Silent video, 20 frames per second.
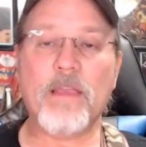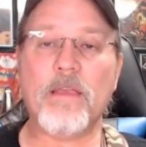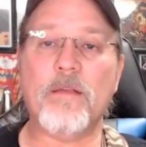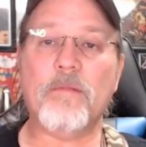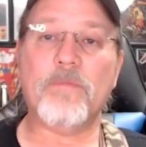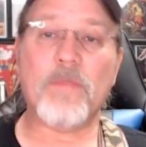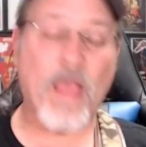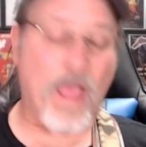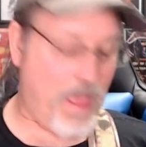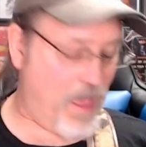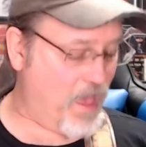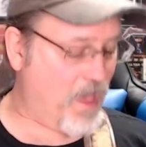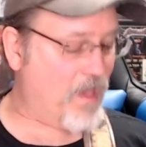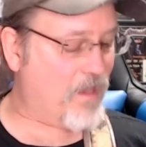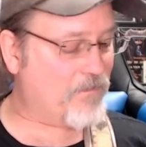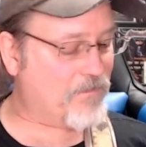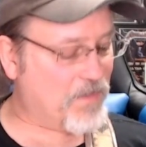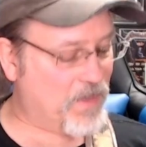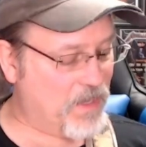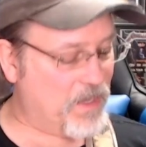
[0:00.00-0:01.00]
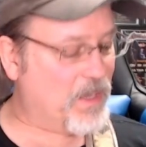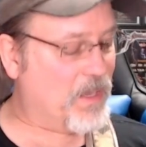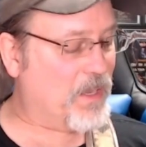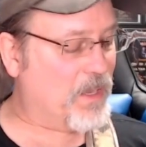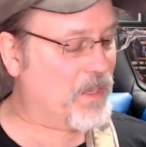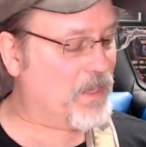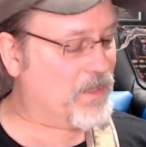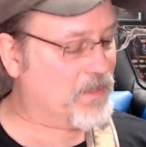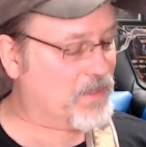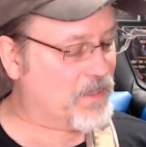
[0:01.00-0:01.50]
F,
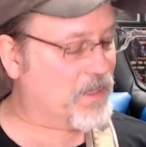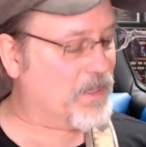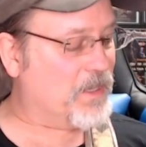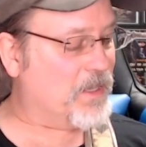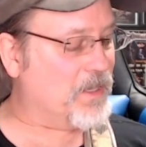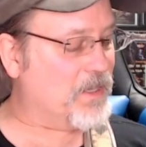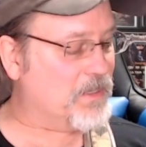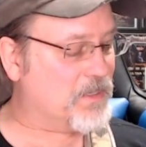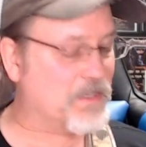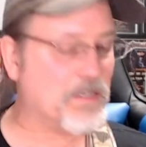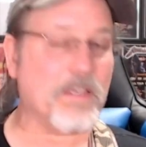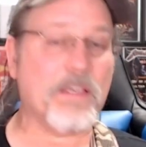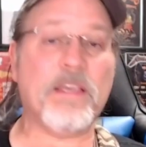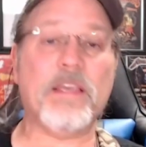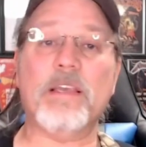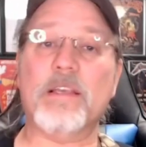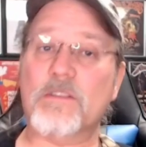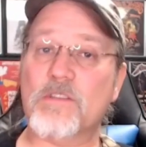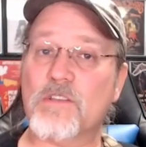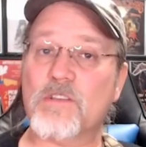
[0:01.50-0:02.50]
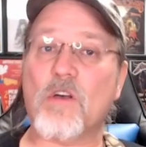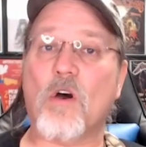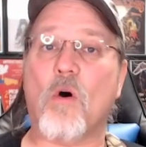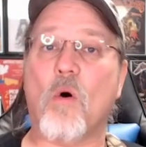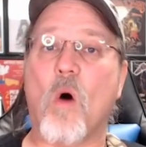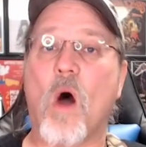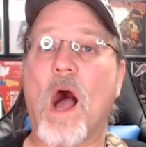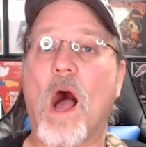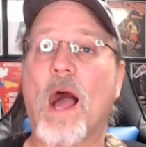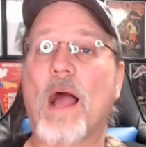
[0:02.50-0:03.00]
E, D, C, and so
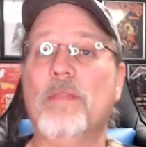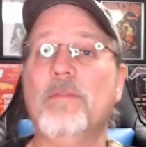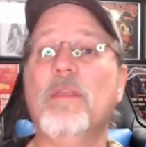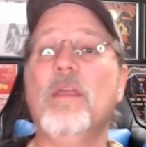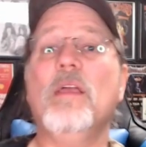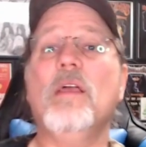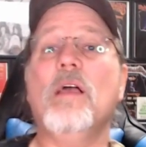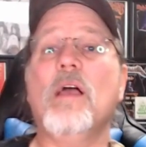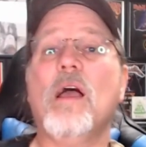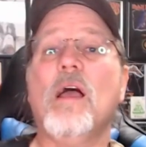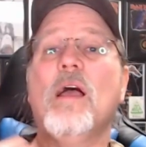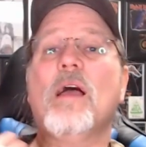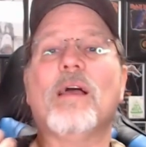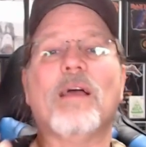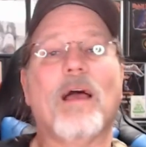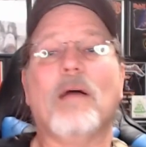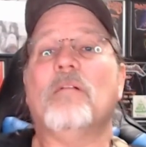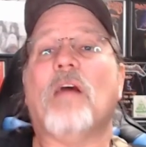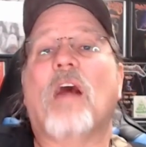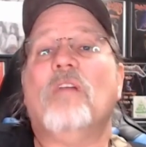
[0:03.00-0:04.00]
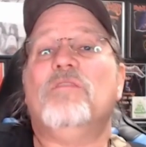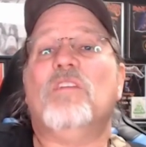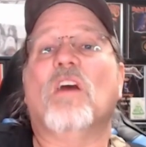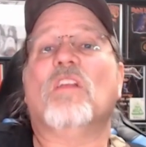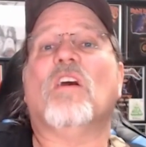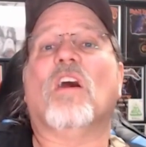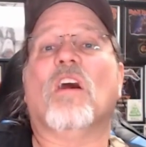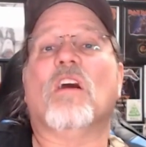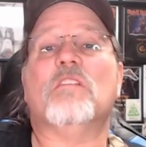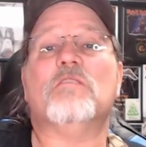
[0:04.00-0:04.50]
on. I've done it
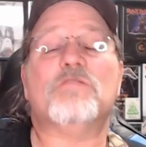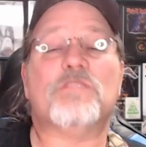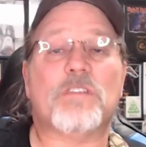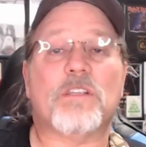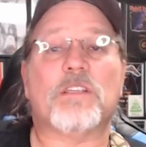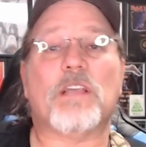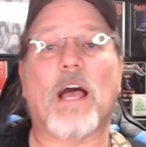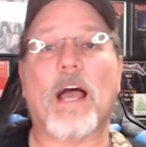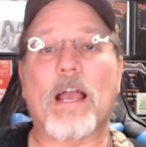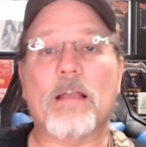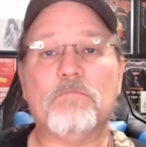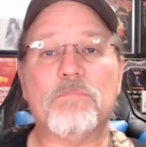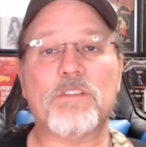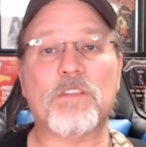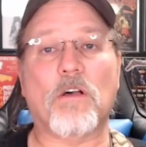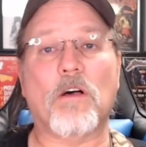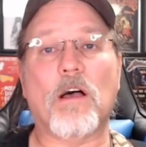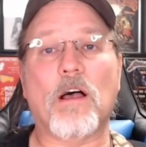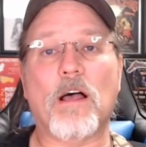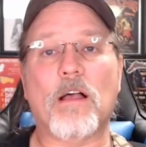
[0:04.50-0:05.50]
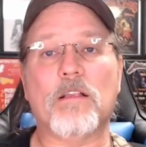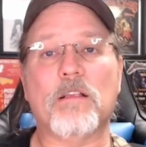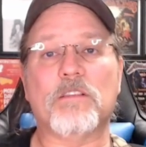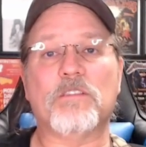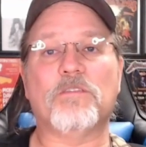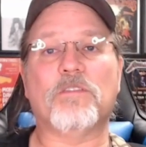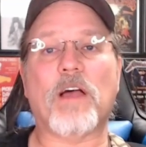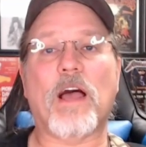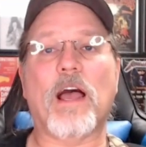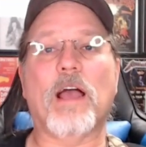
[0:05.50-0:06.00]
hundreds of times, so that's
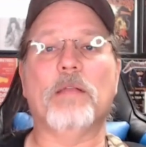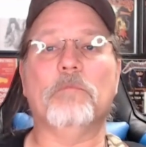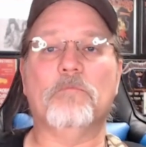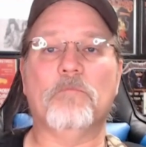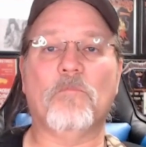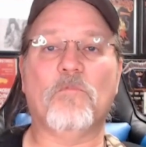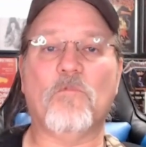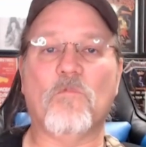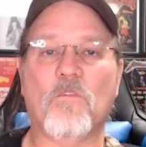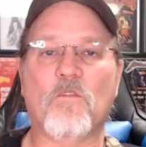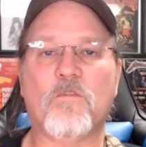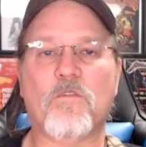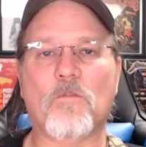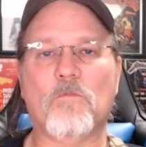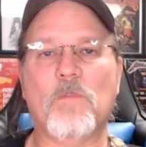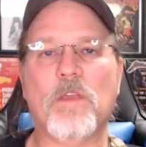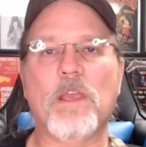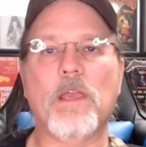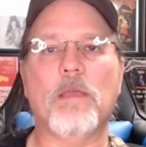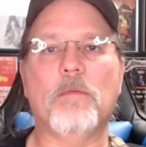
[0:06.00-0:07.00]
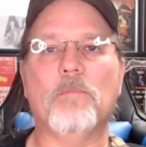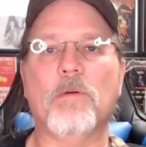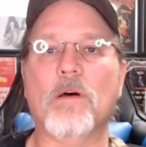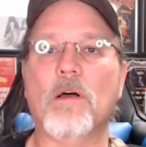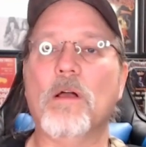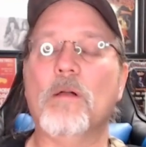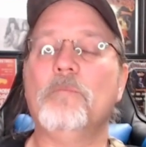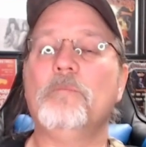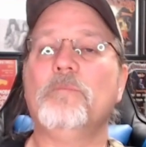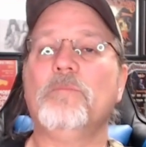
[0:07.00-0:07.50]
fine for me.
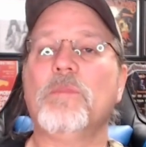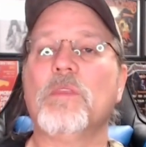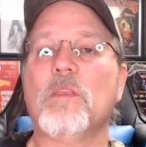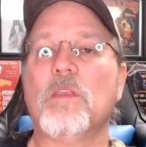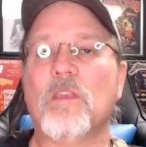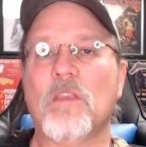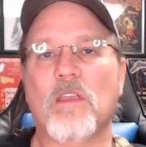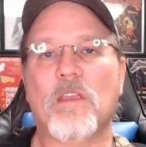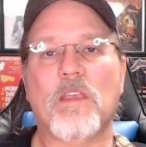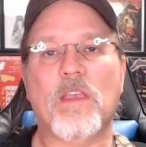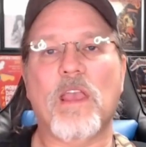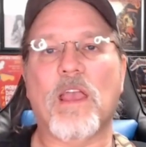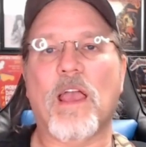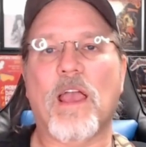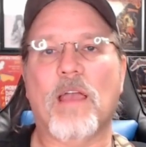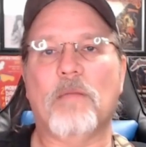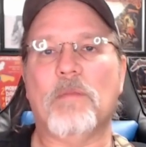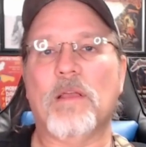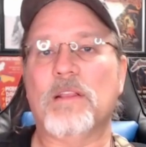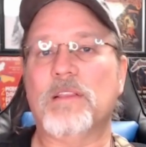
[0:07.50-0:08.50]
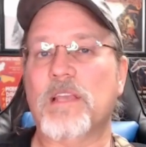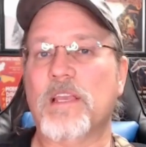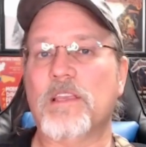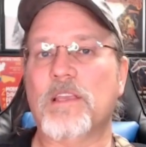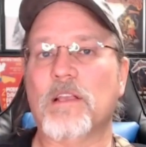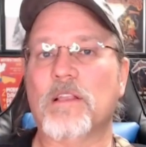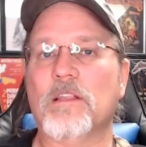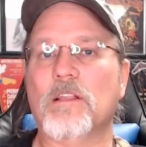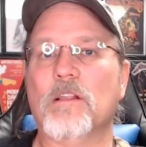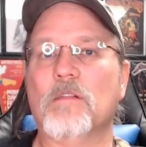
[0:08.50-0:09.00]
But, yeah, it might take you
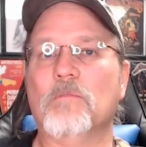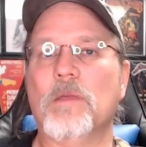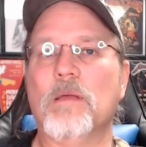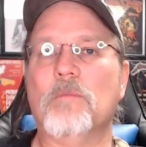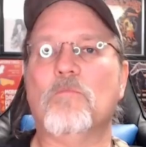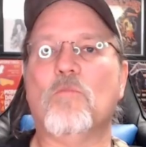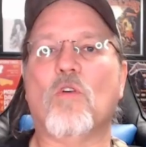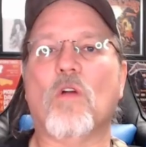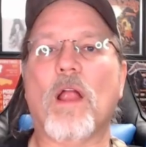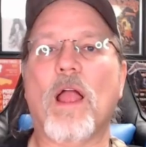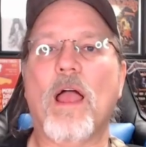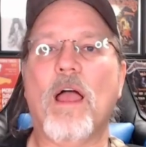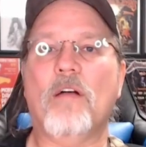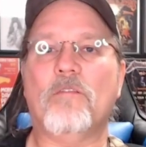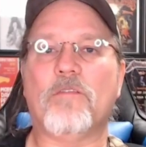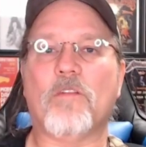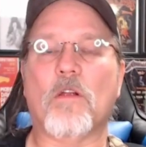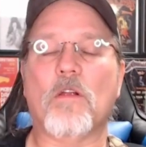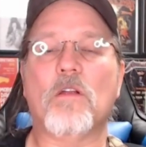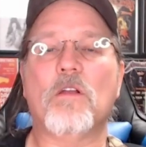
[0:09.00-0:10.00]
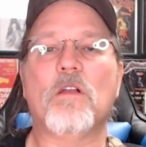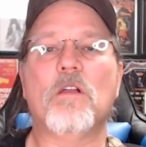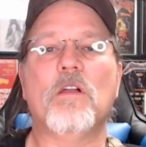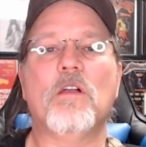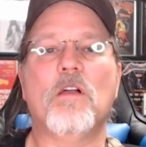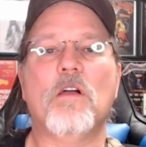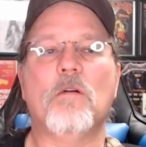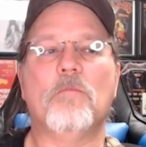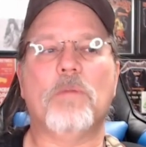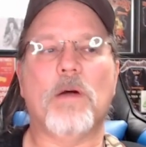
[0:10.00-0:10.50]
a little bit more effort.
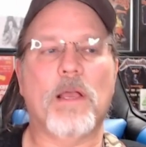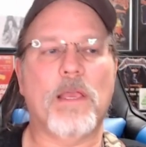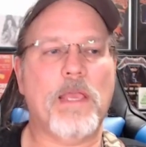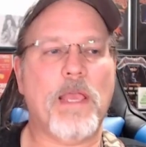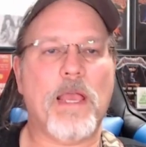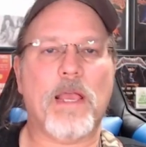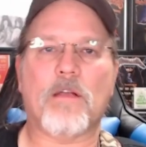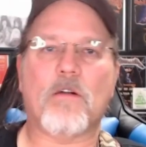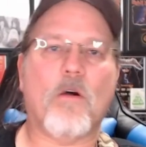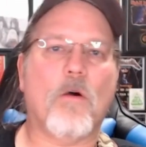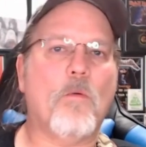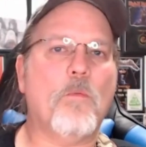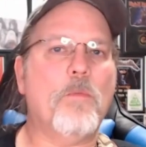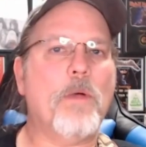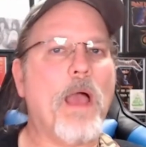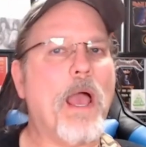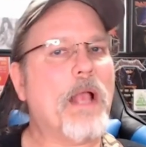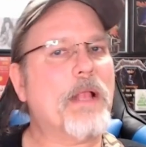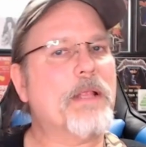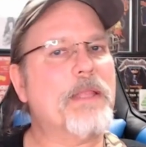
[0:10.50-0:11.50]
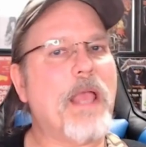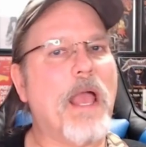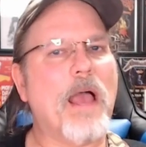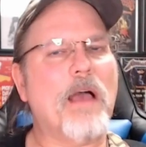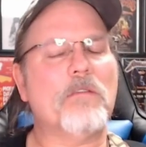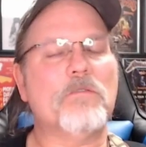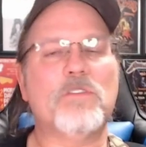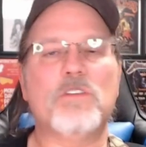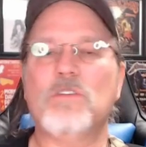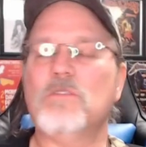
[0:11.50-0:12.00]
But, yeah, go back
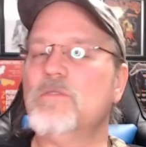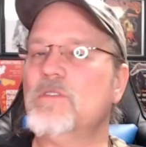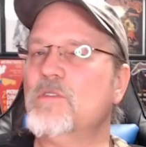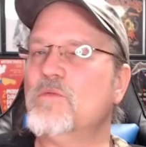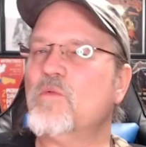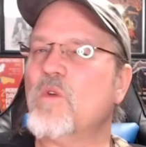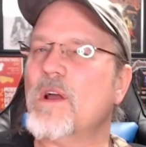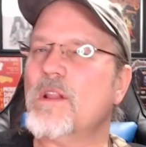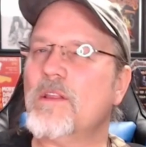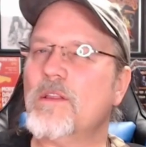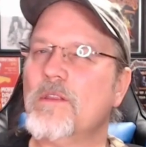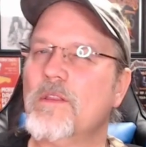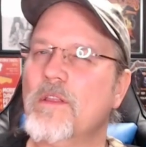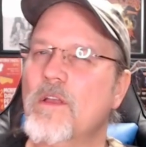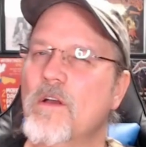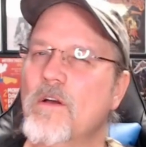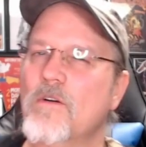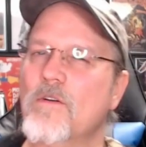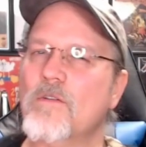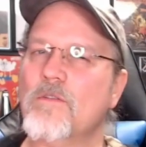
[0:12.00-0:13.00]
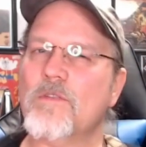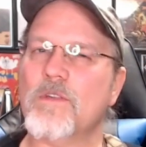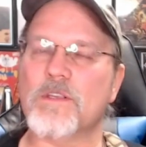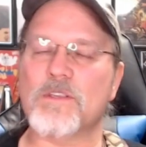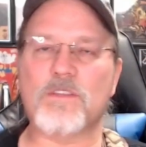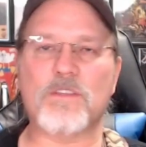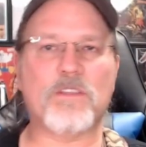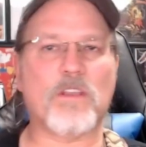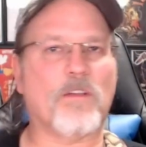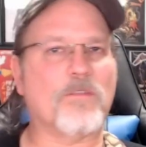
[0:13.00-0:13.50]
down, too. You want to know this
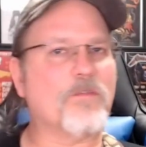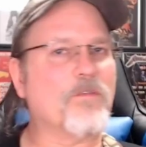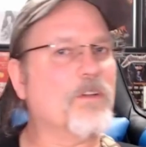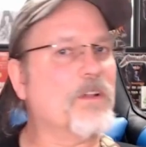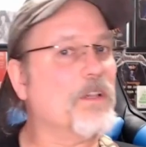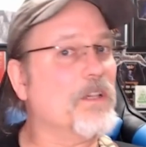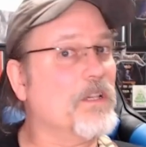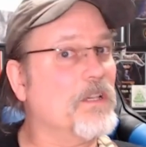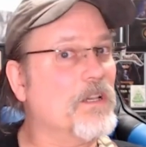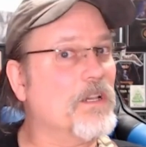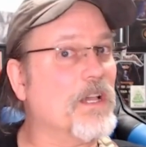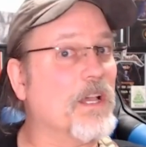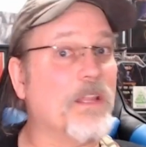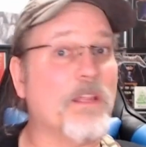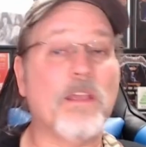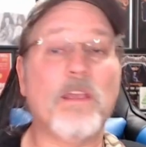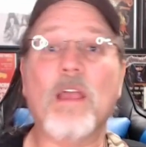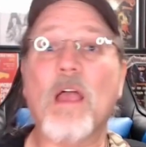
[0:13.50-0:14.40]
stuff really good.